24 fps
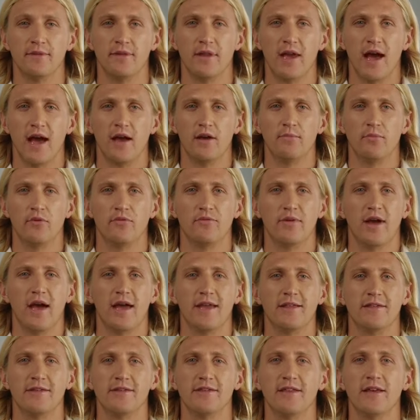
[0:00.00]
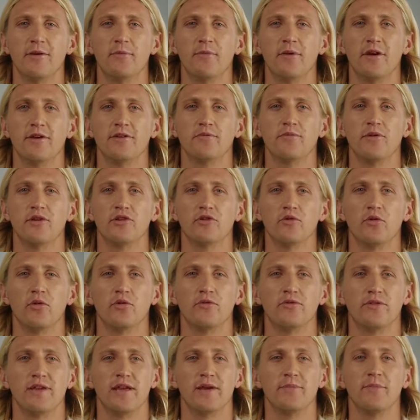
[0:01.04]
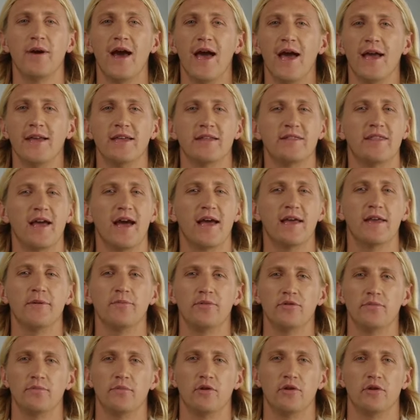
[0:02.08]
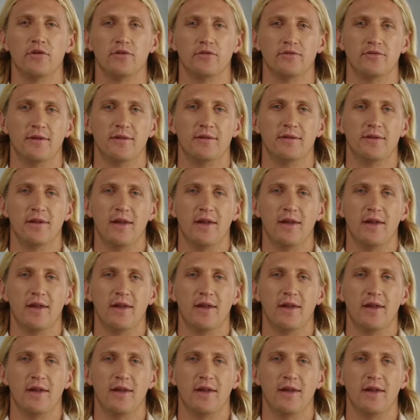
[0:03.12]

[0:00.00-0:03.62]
how to provide seamless visual feedback as items move,